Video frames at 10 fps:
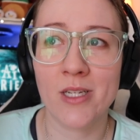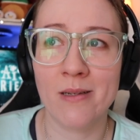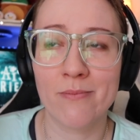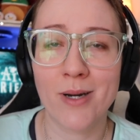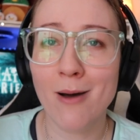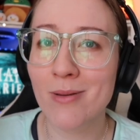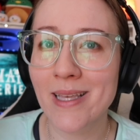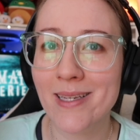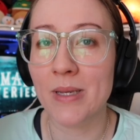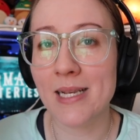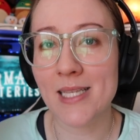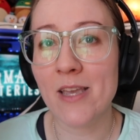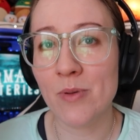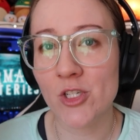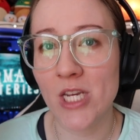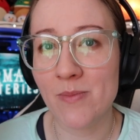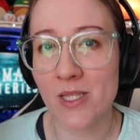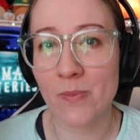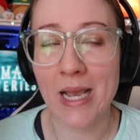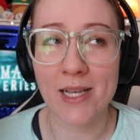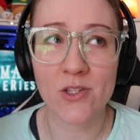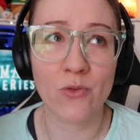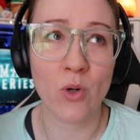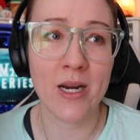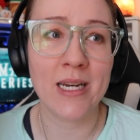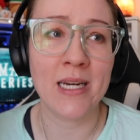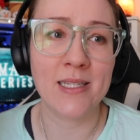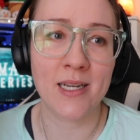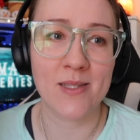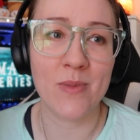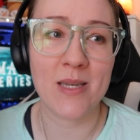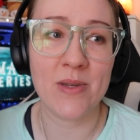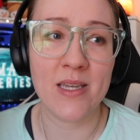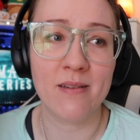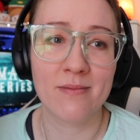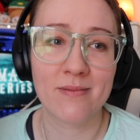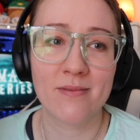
in public because I have been shamed in the past for it and it does make me